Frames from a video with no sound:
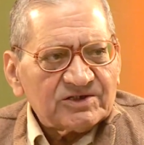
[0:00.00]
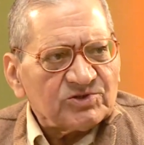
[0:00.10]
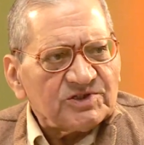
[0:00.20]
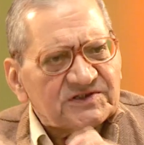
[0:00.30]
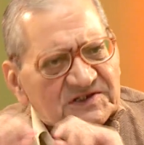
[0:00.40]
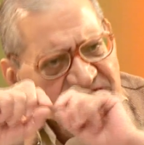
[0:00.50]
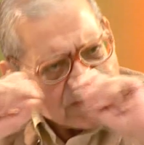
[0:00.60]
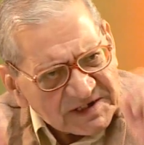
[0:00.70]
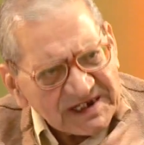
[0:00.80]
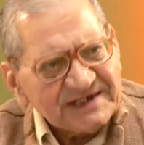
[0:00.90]
So we
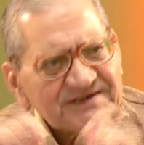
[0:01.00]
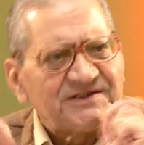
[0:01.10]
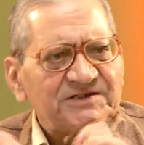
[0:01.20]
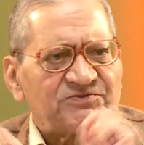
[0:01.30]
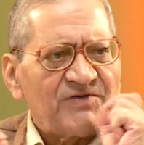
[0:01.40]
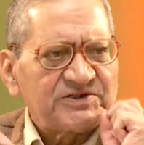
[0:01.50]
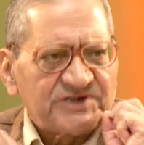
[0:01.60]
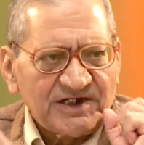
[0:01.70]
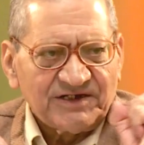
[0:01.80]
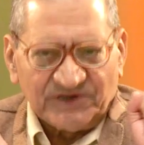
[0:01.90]
systematize this
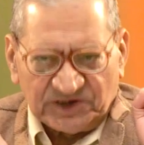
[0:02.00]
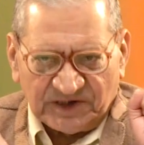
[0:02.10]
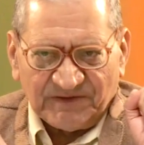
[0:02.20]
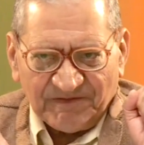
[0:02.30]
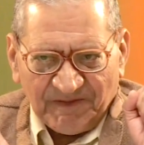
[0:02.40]
functional division.